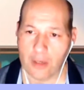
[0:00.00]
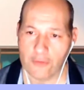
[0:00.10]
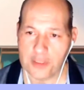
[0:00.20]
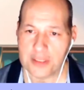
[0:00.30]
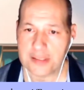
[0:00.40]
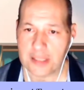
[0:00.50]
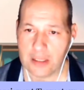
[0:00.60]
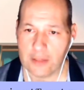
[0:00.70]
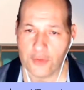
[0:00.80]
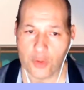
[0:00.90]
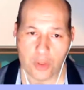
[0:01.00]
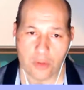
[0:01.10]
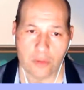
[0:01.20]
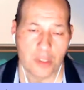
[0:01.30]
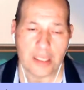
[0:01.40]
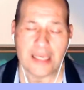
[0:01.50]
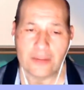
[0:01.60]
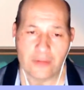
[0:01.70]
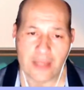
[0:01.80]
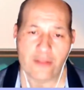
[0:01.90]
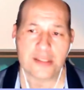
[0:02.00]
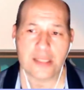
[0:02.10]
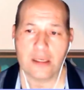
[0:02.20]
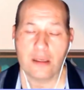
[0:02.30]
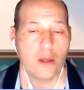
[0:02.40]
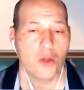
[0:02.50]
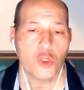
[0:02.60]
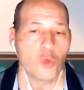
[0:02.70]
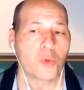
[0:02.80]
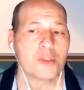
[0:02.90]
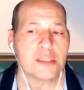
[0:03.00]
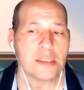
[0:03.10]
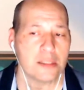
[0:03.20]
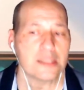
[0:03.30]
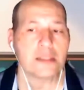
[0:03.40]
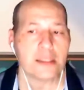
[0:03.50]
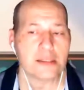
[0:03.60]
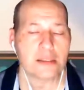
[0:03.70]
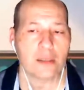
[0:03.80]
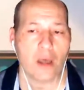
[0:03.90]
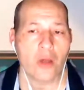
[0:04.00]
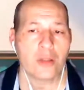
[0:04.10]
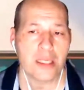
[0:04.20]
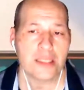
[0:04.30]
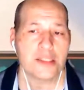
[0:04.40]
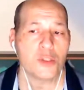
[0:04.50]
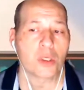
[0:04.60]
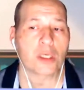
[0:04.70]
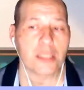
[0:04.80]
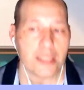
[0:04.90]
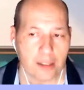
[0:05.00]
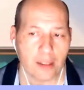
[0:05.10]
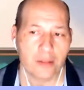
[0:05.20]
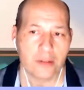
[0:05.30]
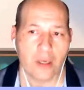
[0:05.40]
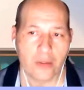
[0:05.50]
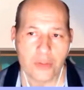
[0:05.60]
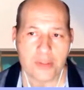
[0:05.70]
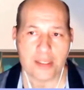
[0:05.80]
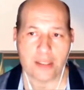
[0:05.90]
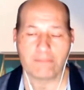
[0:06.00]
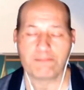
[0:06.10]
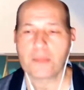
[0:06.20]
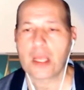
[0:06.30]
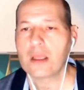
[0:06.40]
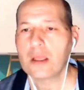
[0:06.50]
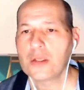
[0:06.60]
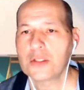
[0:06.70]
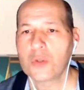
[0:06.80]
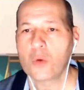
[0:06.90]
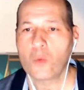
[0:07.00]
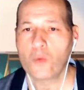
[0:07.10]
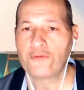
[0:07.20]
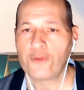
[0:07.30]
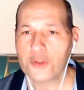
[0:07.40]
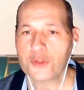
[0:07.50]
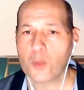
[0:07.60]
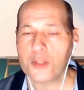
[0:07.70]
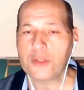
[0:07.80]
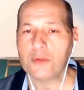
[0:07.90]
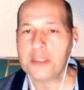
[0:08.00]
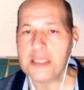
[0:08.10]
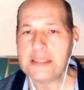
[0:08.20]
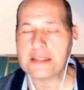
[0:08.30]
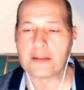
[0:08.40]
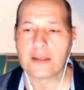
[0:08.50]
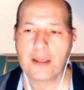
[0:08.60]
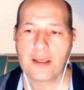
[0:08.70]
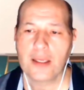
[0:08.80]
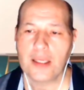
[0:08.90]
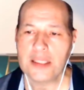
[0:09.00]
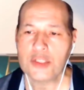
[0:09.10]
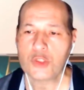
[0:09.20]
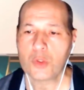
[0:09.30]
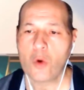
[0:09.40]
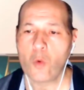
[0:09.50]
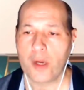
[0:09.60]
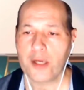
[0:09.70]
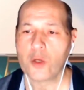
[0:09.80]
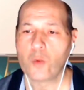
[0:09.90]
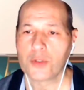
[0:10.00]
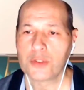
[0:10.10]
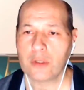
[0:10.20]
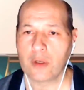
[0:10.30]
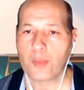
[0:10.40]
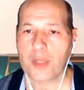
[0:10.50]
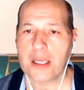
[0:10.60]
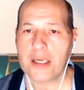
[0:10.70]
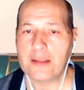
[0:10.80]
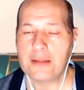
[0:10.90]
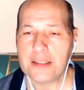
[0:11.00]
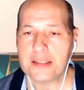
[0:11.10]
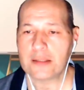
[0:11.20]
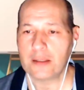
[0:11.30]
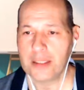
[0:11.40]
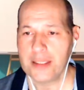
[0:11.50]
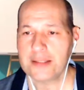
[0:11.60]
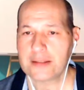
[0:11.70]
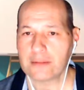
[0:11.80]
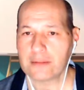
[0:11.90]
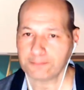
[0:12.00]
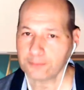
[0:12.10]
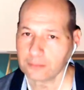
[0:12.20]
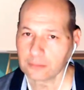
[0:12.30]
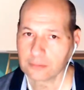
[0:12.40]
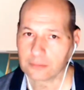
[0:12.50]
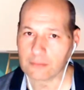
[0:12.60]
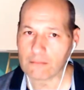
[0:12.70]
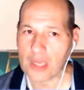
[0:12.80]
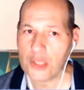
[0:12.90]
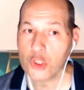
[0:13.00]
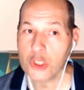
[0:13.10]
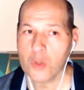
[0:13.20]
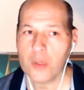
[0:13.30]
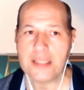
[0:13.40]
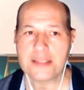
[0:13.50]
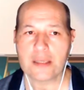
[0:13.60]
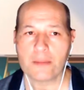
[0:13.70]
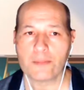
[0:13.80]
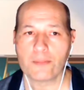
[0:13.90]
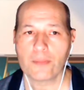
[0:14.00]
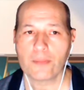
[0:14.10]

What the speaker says: of this cell, if you go in another cell, you won't see this list unless you click on the cell. So first, what you need is to go where you want to apply this list. You go in some